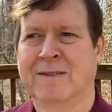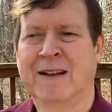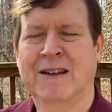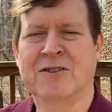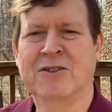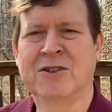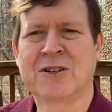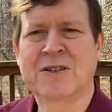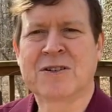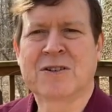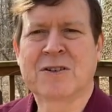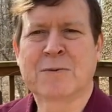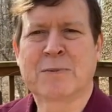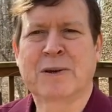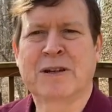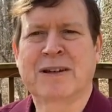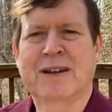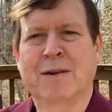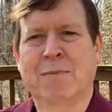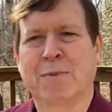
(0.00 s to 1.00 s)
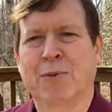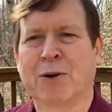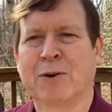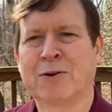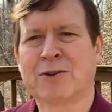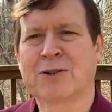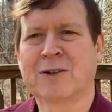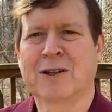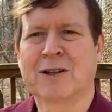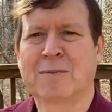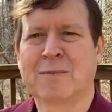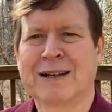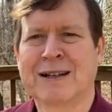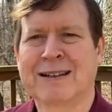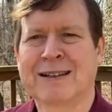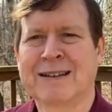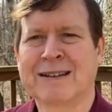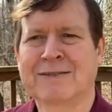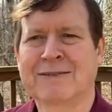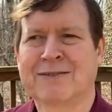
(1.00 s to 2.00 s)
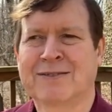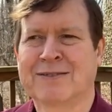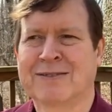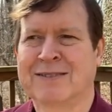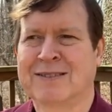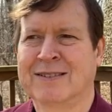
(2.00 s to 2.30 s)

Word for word: and Jesus became personal in my life,